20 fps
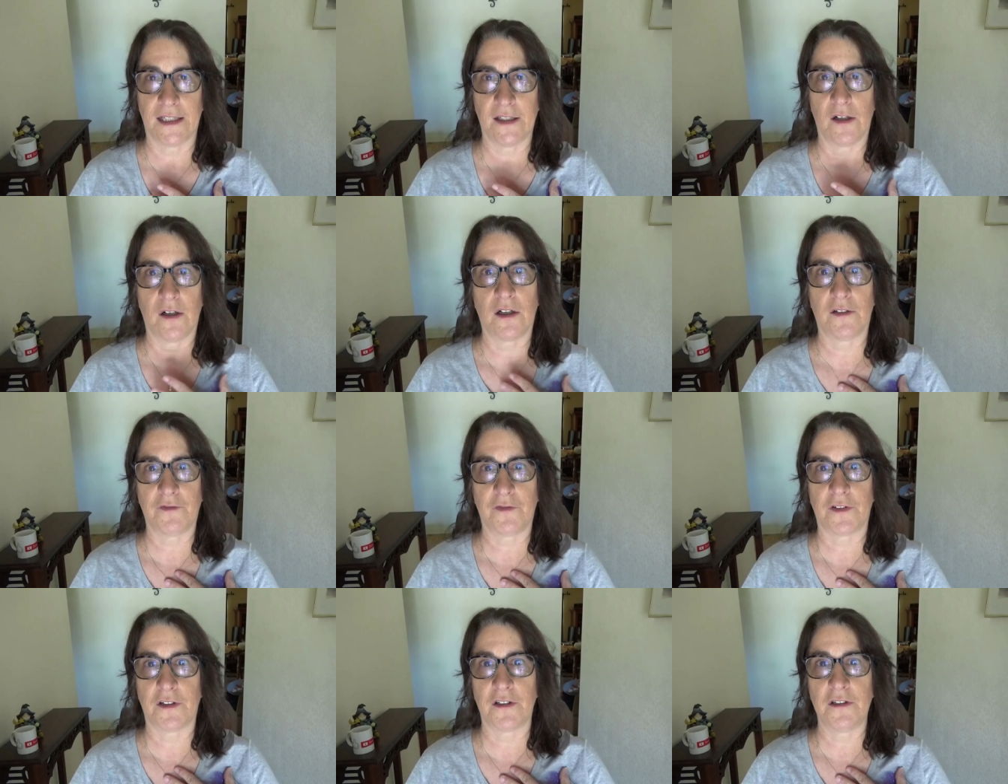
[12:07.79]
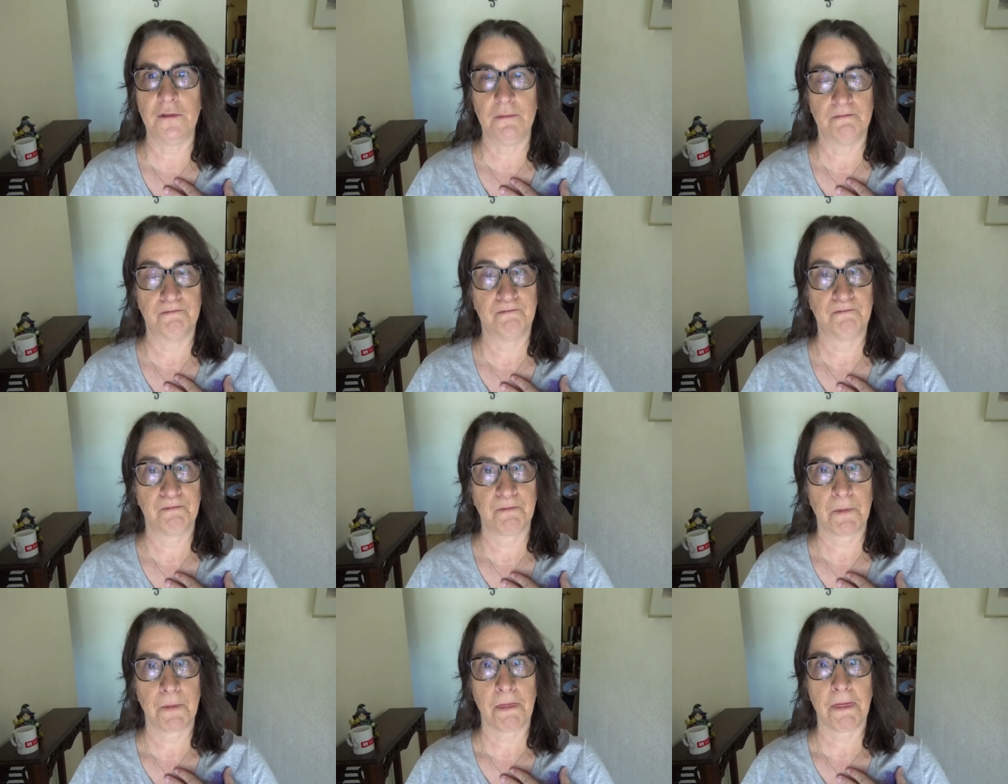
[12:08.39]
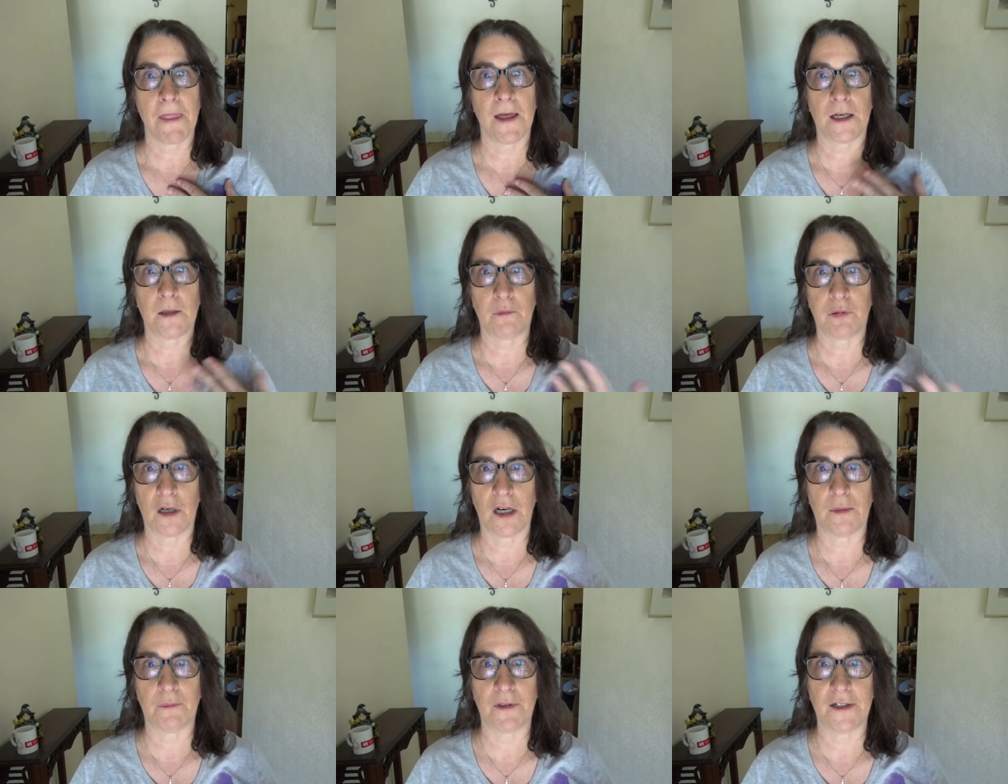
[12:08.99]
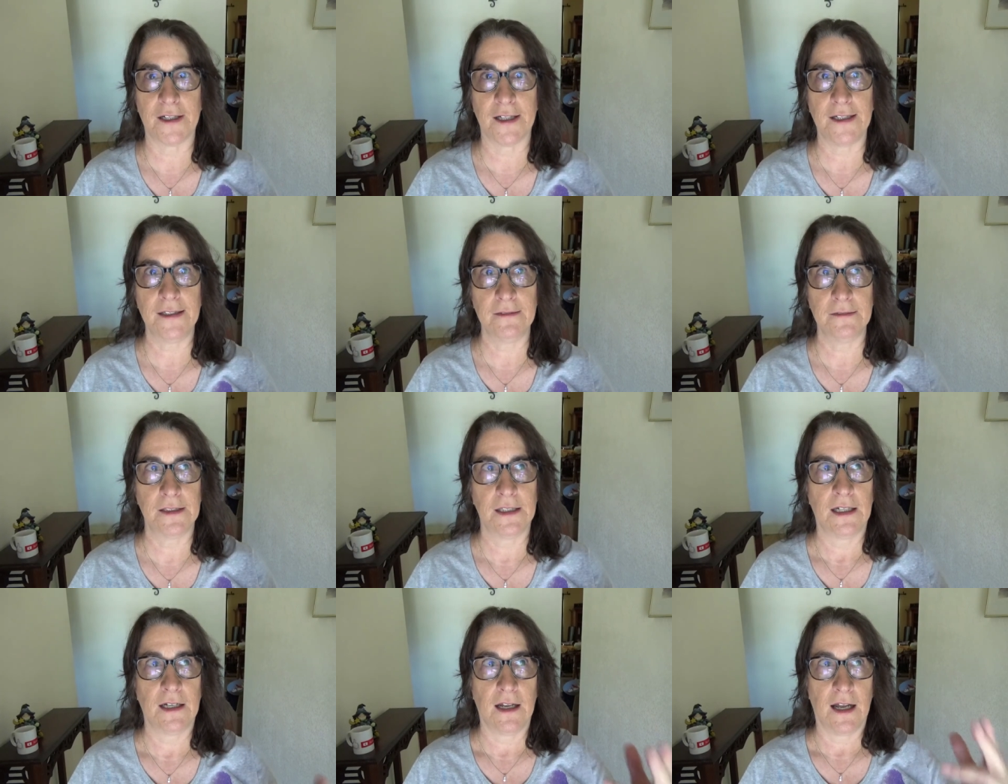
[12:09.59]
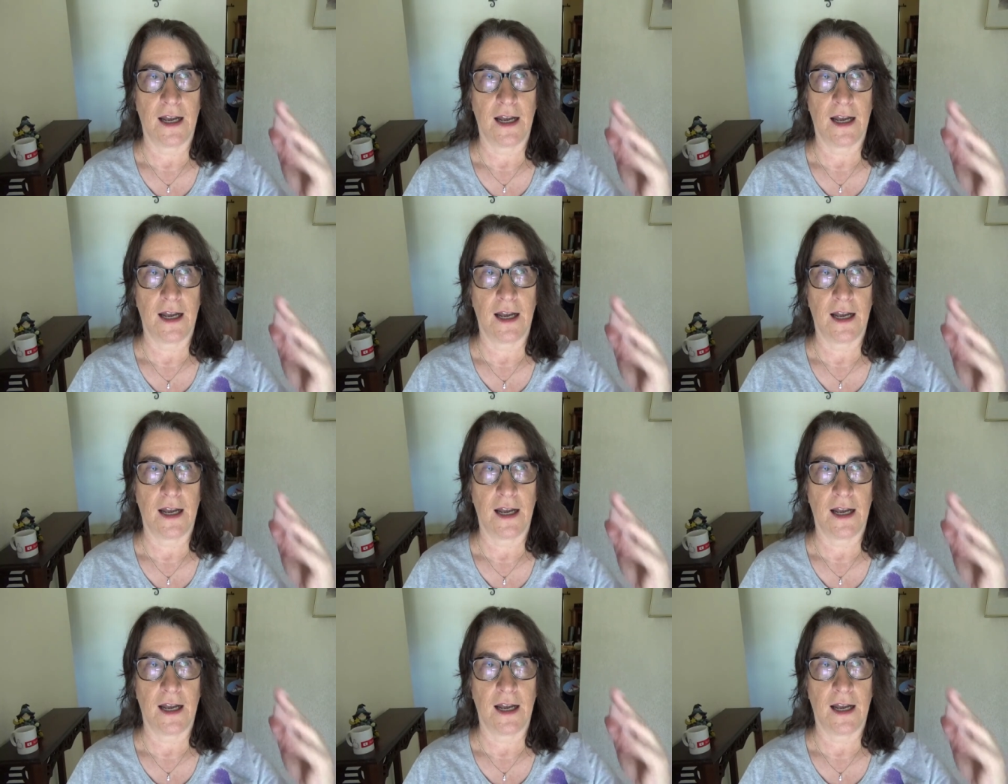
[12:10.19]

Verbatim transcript: an offer on a property